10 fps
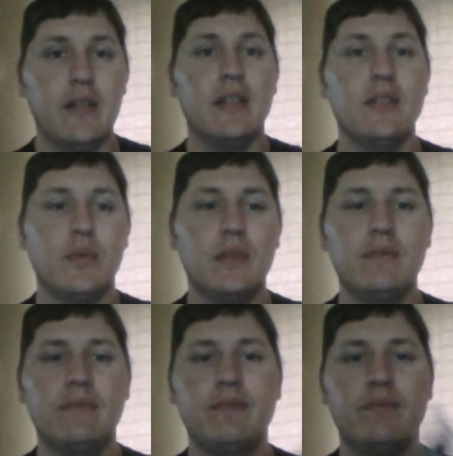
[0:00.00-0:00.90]
This
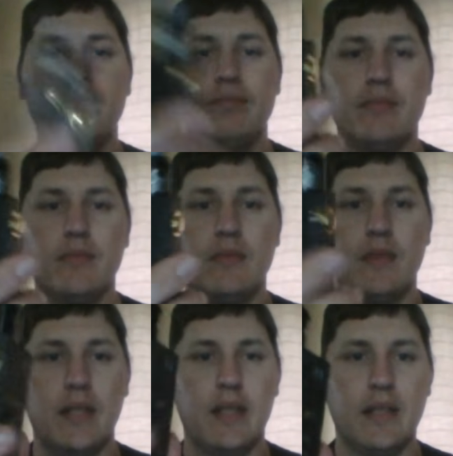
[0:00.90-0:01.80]
one,
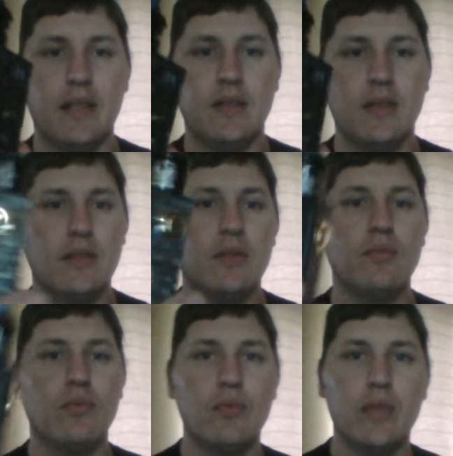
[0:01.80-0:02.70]
it's
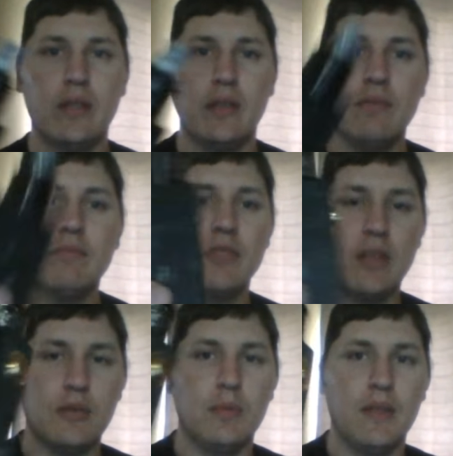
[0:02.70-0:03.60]
really
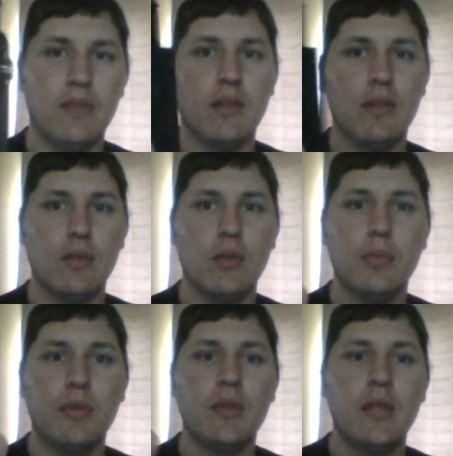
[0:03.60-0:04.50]
seems to be very
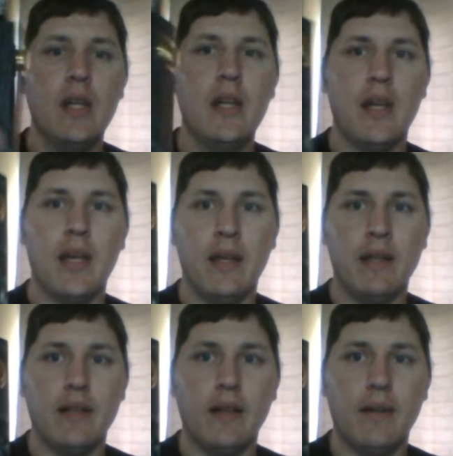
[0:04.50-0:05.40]
durable,
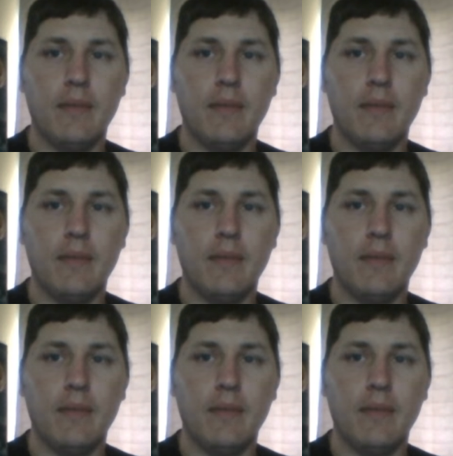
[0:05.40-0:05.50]
and